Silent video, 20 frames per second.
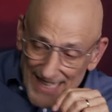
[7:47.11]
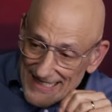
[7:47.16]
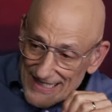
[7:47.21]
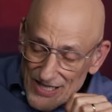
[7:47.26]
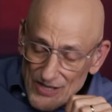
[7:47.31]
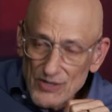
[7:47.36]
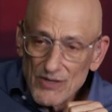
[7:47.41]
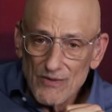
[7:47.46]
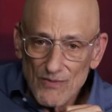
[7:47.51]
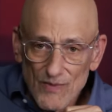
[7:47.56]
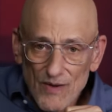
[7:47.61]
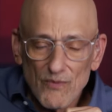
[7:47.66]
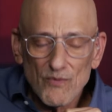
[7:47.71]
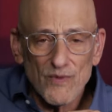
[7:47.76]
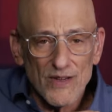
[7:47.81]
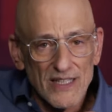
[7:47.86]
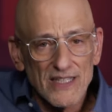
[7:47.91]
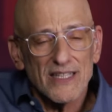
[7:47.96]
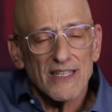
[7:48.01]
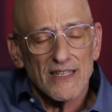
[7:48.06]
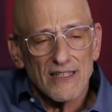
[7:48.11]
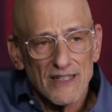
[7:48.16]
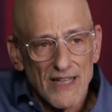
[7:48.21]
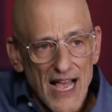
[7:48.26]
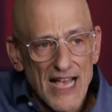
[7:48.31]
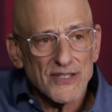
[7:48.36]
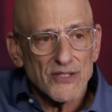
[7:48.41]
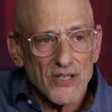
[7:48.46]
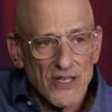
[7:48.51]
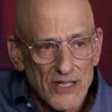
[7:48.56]
just a really
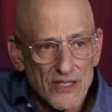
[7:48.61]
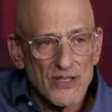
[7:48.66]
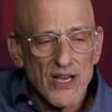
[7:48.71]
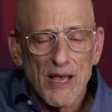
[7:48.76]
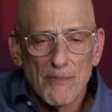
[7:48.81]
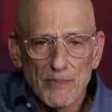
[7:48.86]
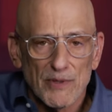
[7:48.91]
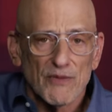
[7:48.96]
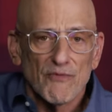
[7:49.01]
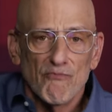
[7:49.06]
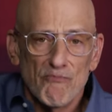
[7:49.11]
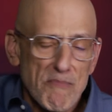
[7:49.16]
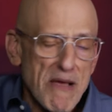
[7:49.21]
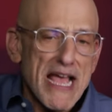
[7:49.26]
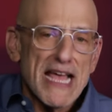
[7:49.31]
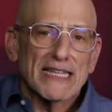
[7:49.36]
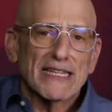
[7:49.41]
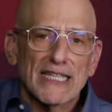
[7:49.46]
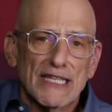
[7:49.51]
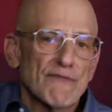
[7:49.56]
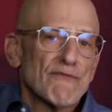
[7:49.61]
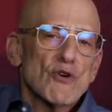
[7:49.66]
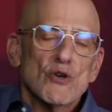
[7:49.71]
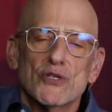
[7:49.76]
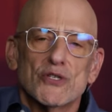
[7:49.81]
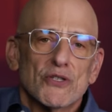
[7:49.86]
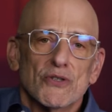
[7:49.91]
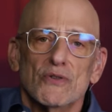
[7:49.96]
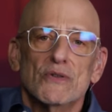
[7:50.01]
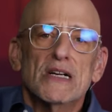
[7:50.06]
classic example of manly
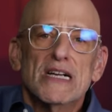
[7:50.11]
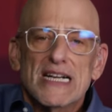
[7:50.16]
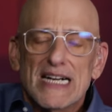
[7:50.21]
virtue.